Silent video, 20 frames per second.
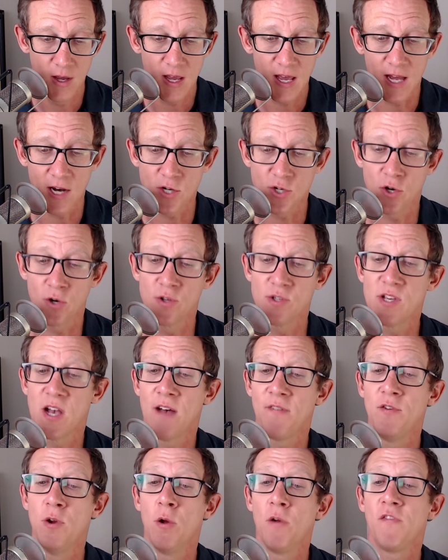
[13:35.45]
And it turns
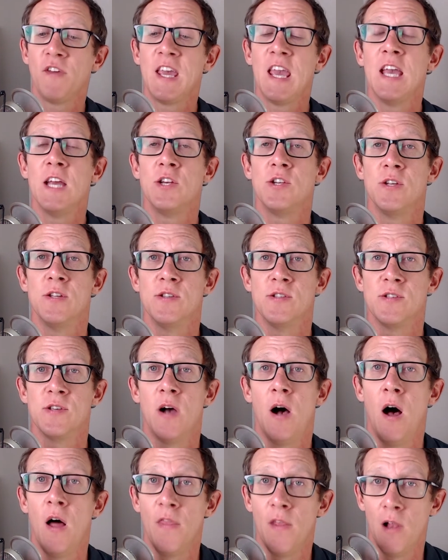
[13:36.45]
off notifications
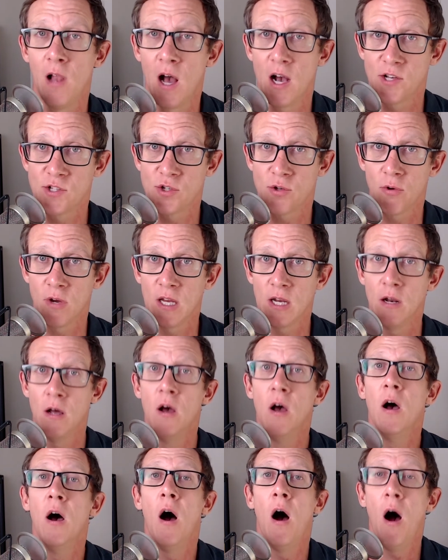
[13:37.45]
on the lock screen
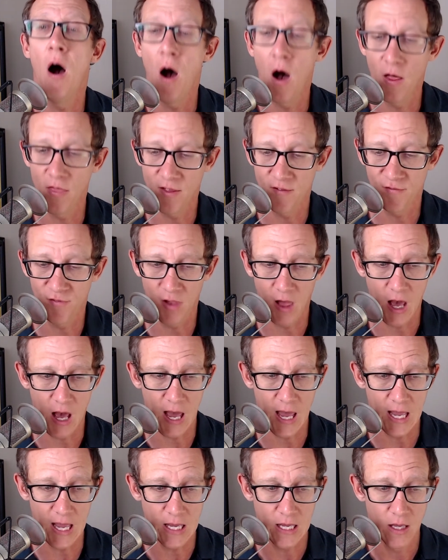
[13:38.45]
on the
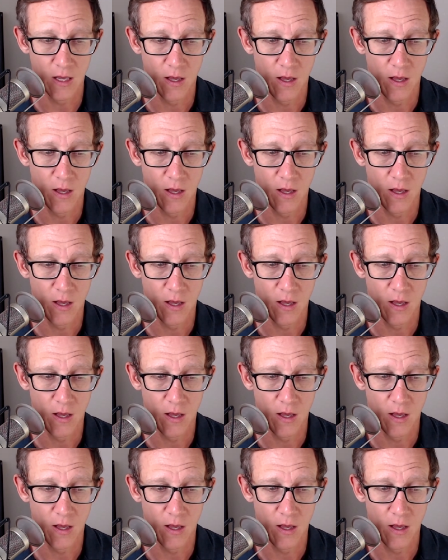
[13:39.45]
fly.